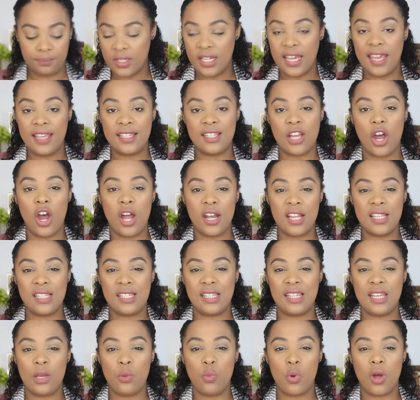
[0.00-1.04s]
It's
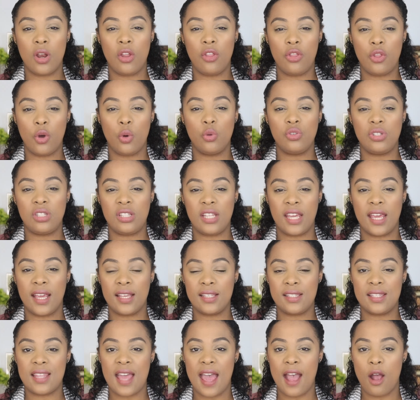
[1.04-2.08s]
honestly one of those
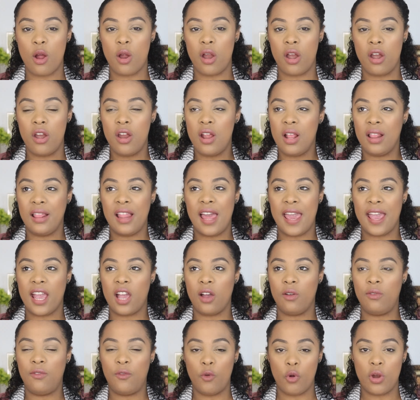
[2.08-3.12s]
things that are like
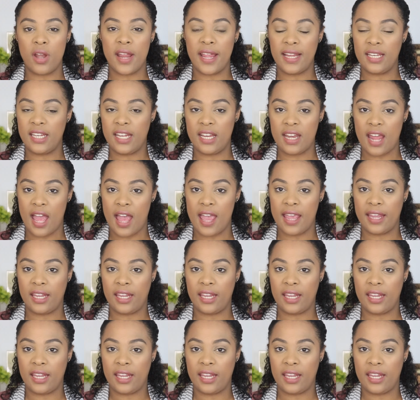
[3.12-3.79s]
$4.99